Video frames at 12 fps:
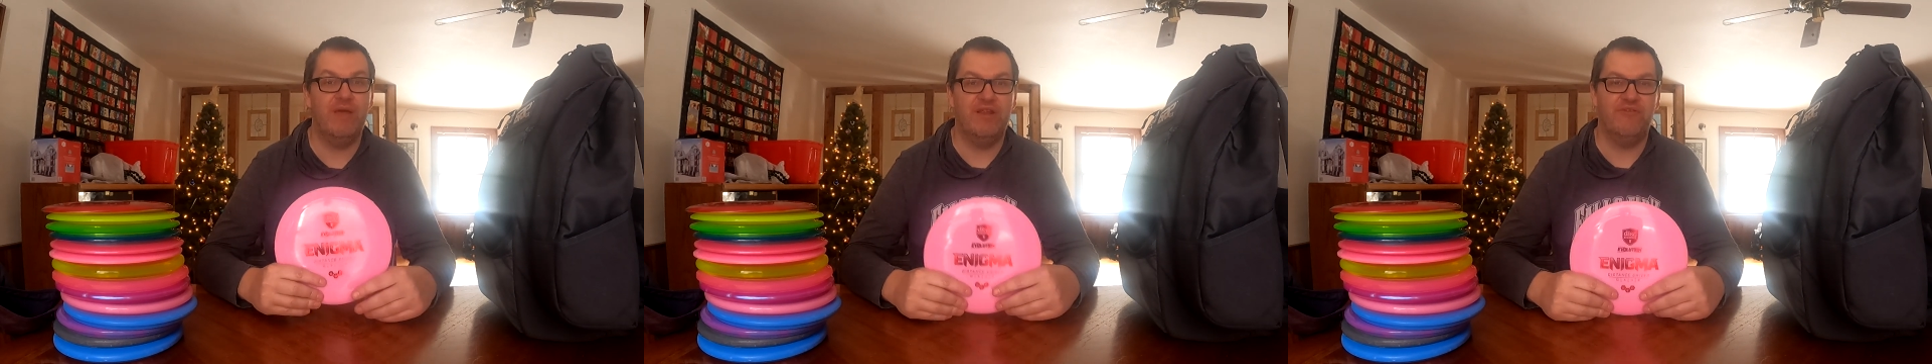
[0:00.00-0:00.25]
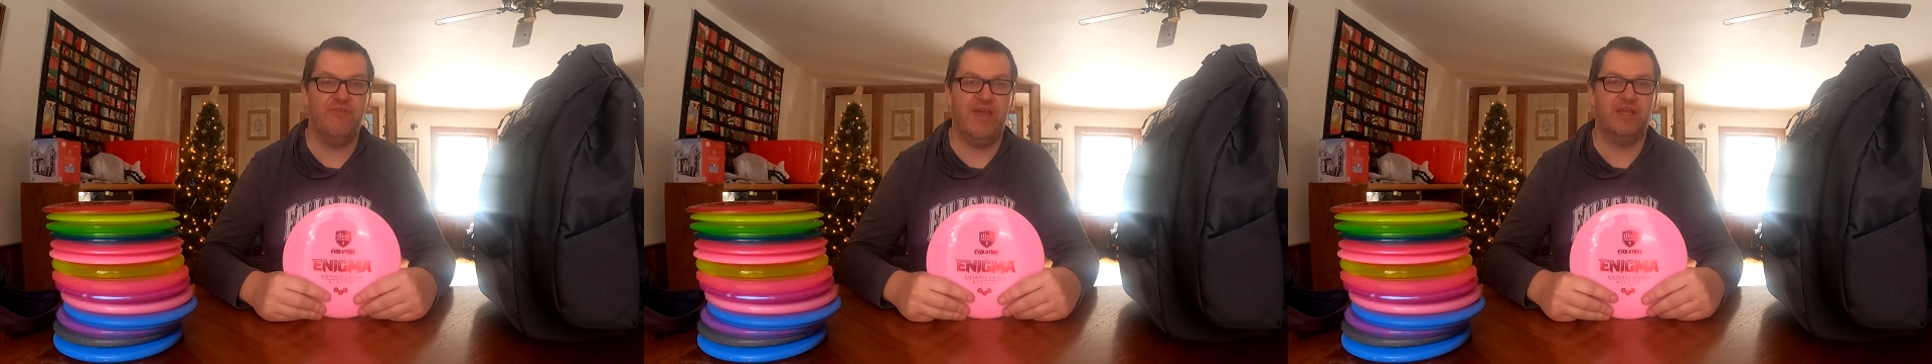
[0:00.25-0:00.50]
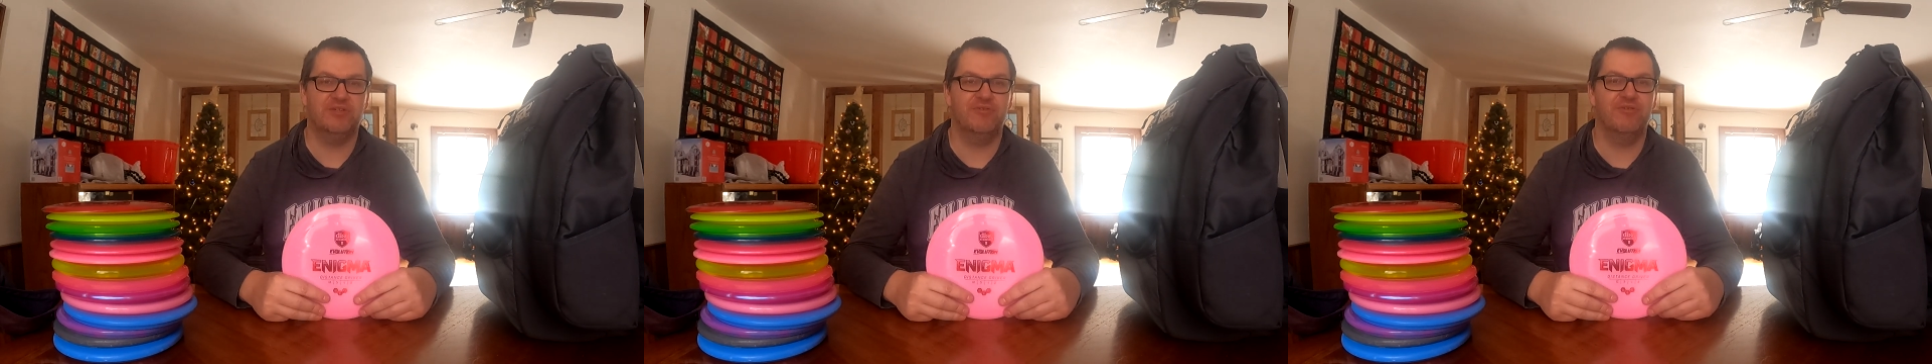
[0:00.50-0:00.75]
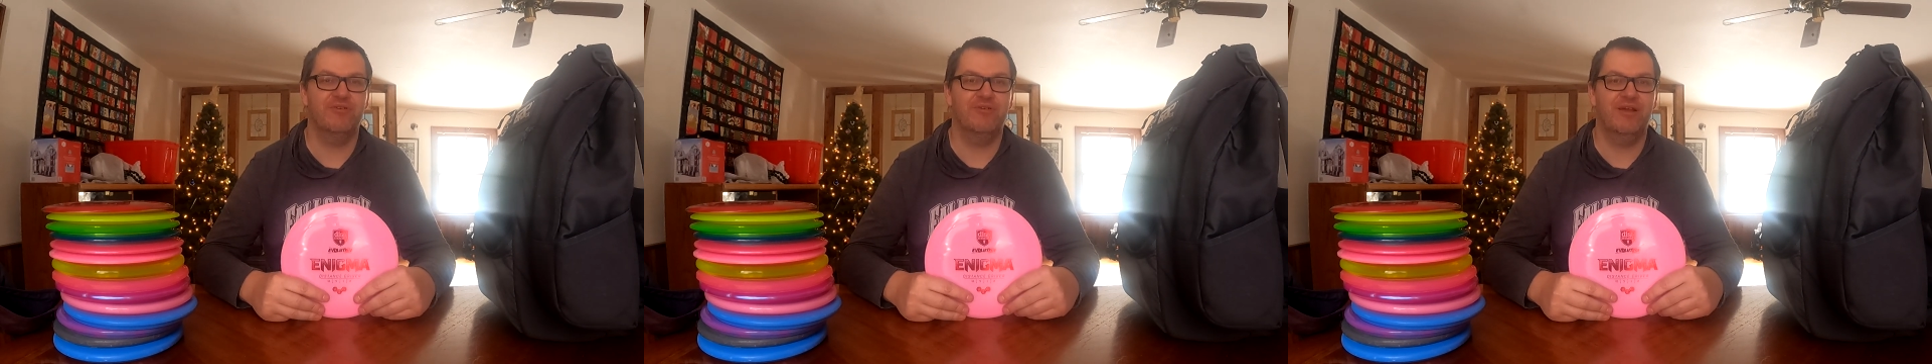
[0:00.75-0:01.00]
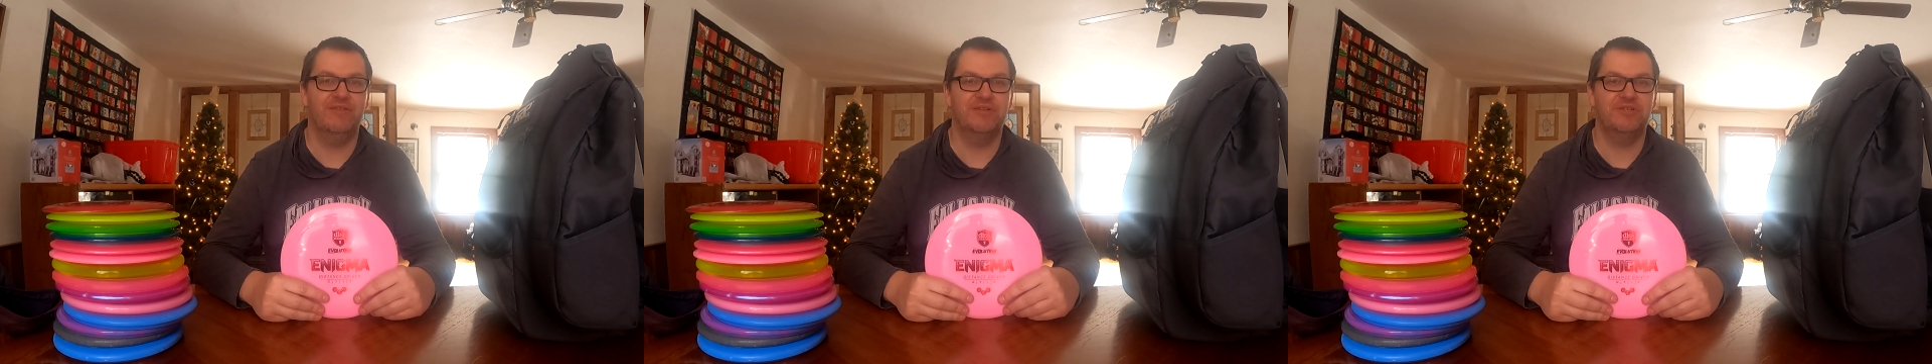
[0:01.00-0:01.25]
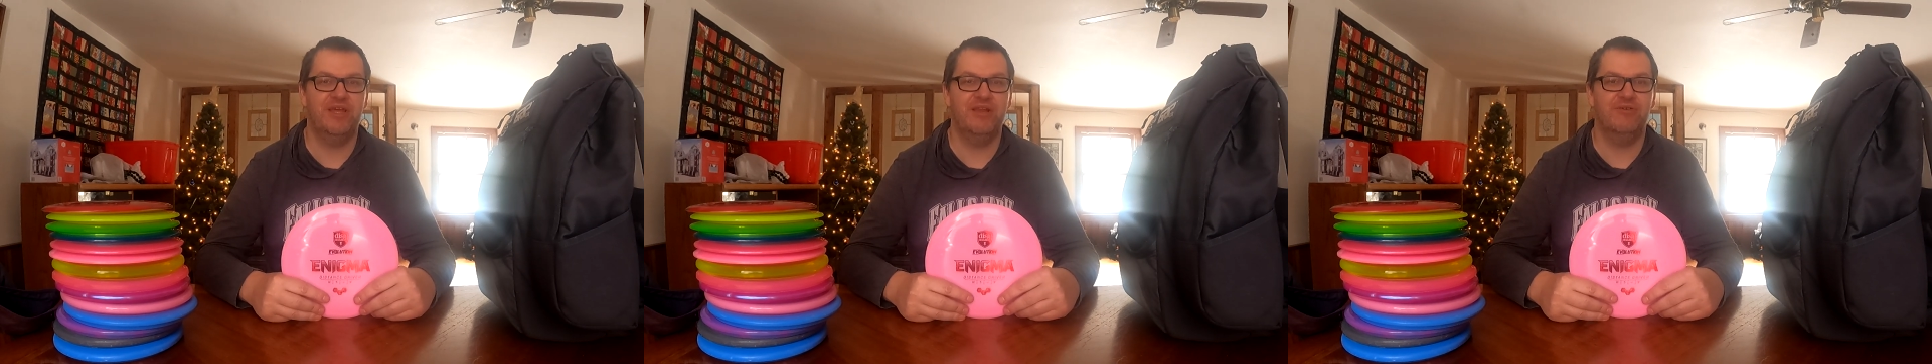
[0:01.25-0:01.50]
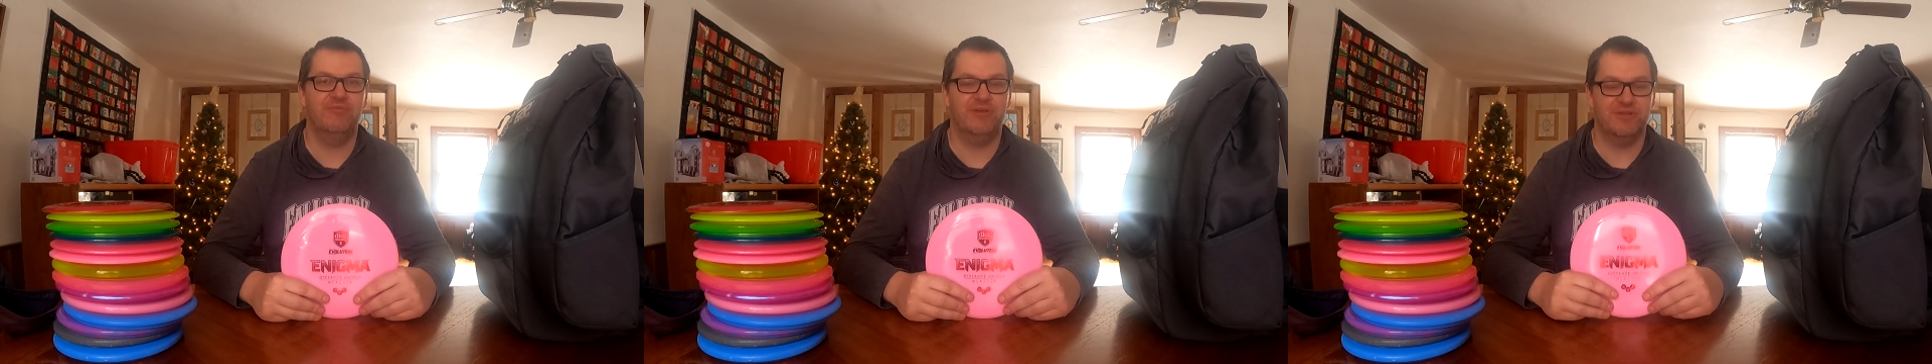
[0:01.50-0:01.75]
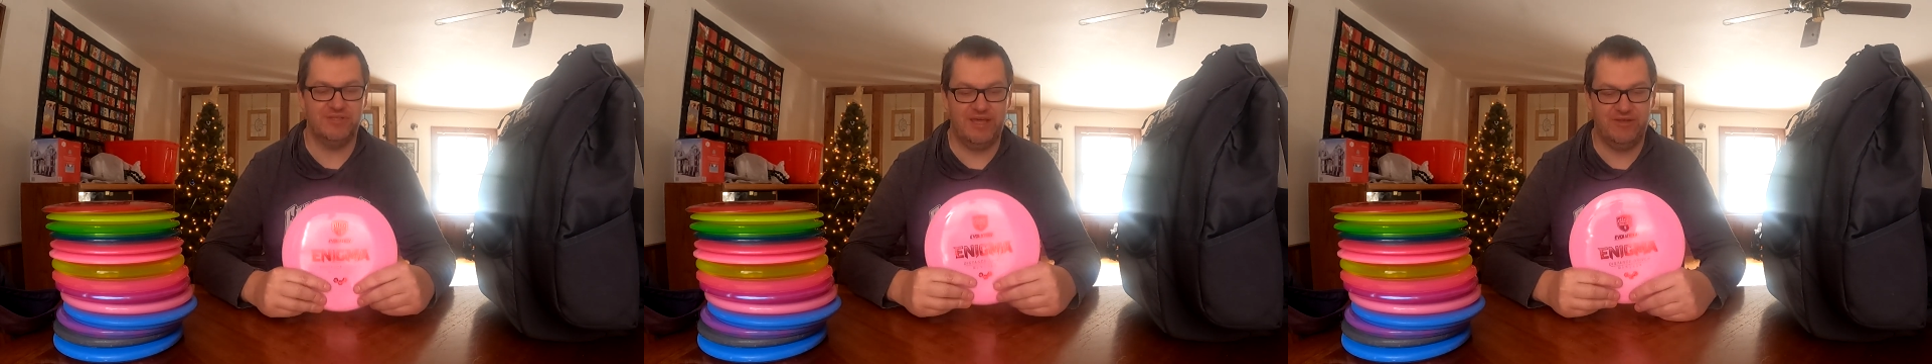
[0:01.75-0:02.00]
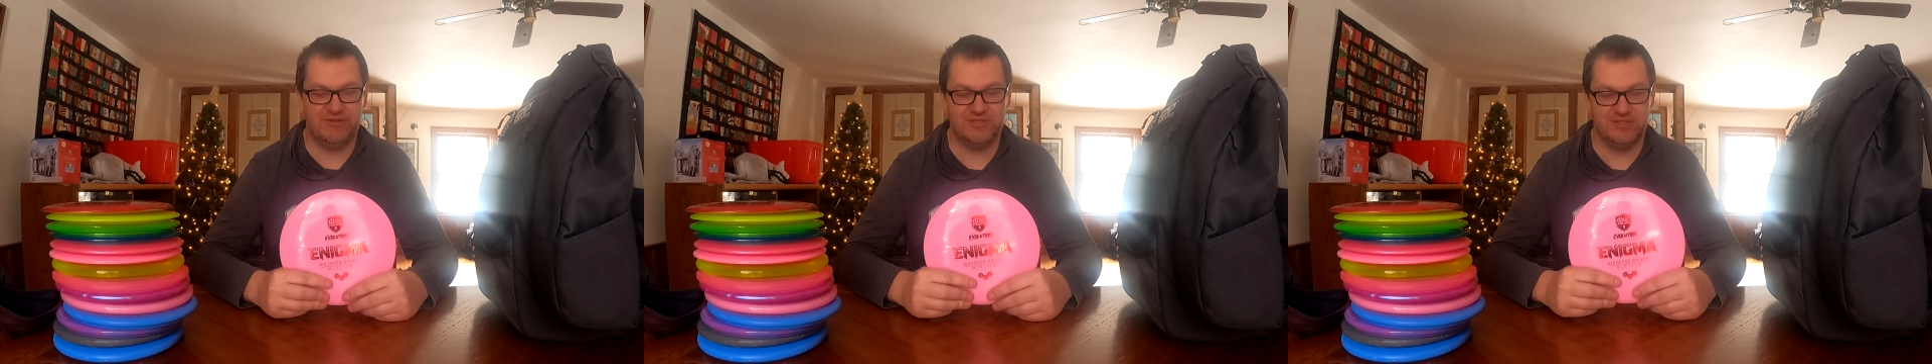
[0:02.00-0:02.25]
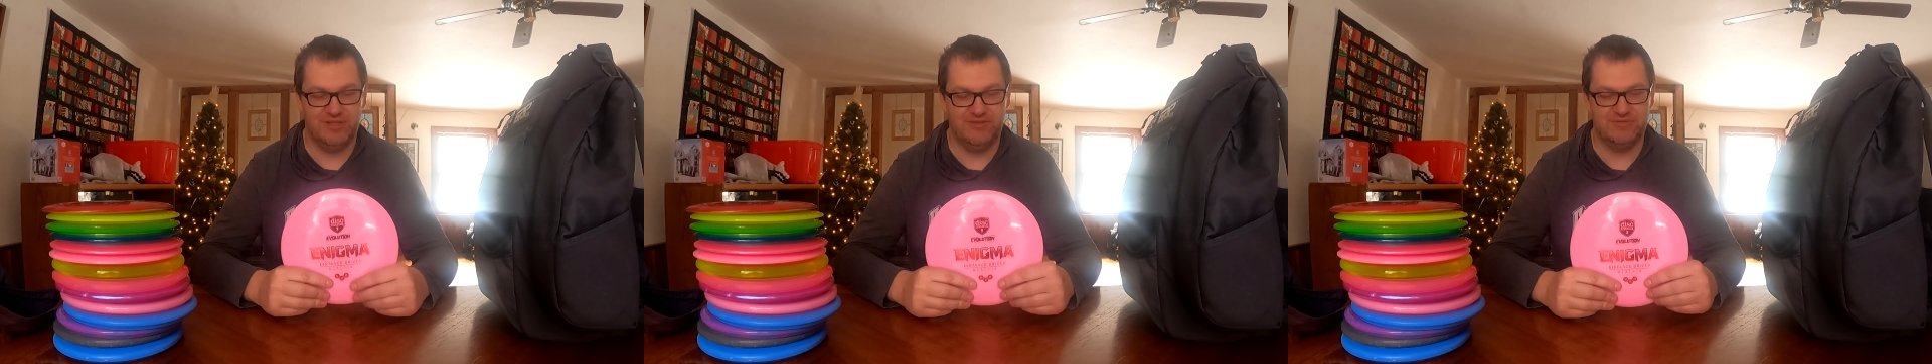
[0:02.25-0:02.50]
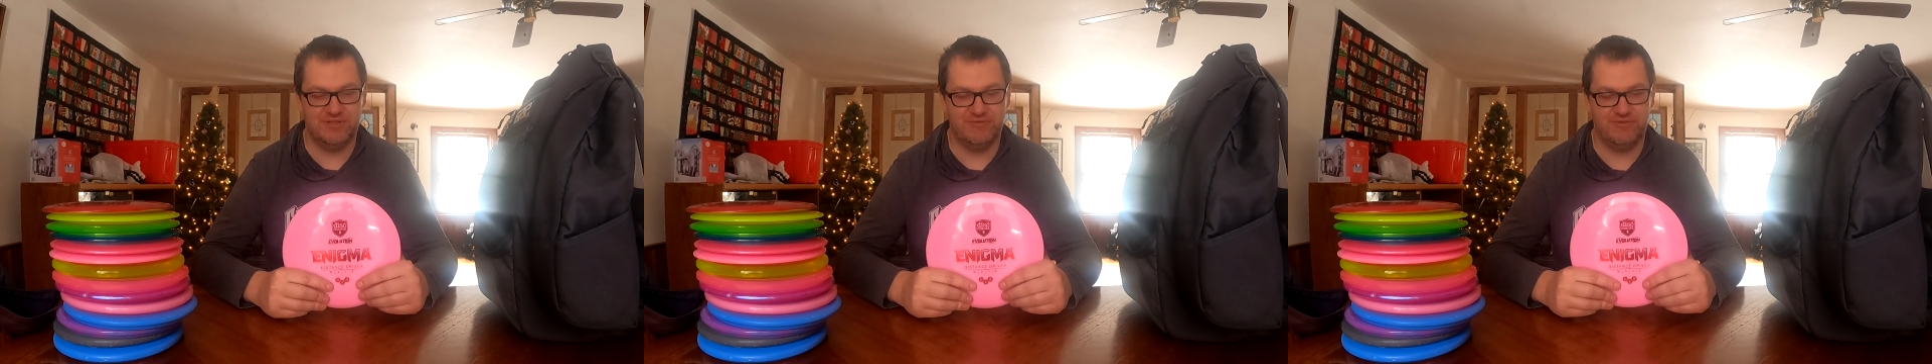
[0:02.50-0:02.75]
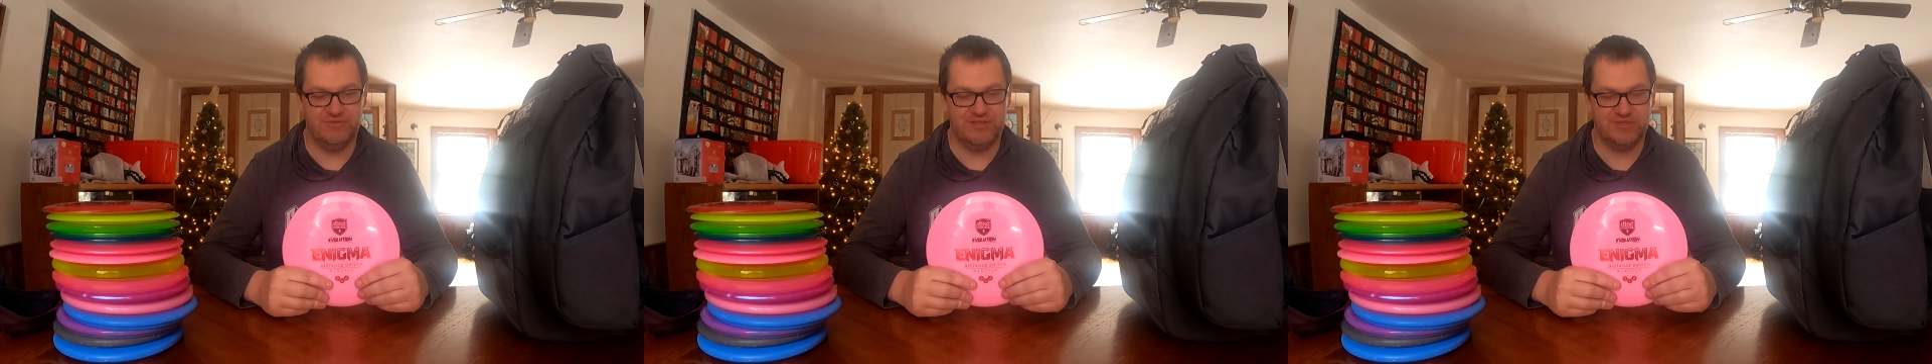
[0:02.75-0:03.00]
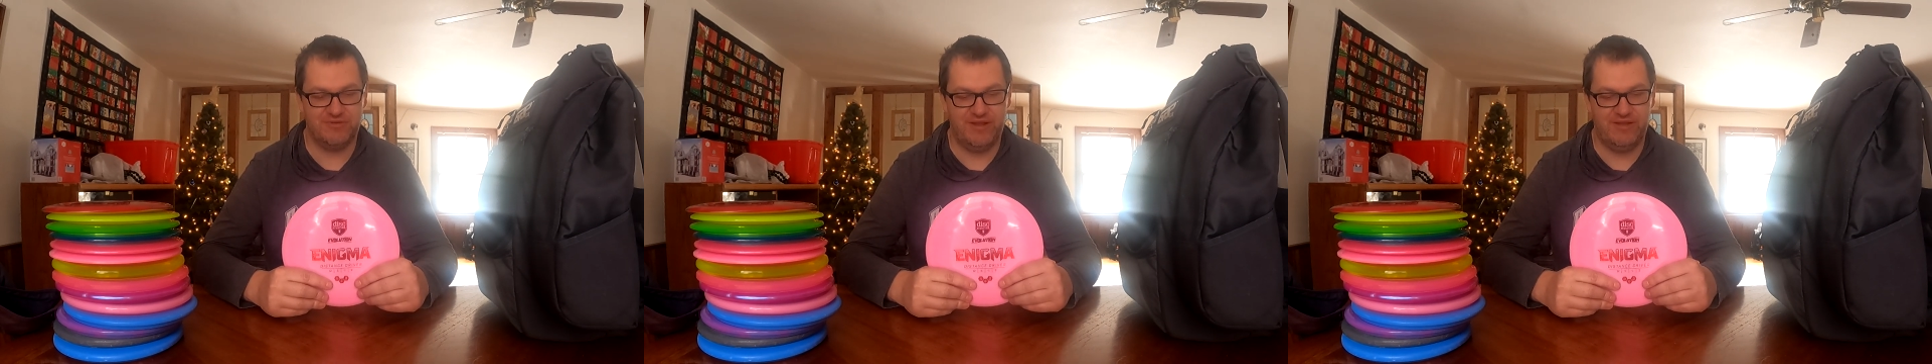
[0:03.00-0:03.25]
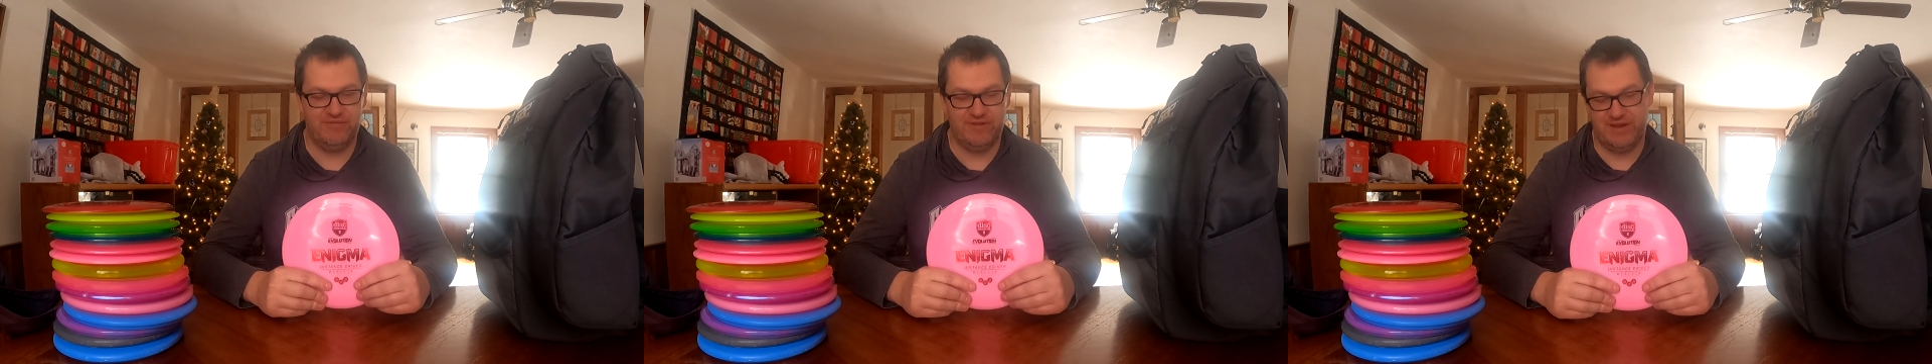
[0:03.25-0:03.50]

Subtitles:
manufacturer on the channel because Alex loves to throw Discraft,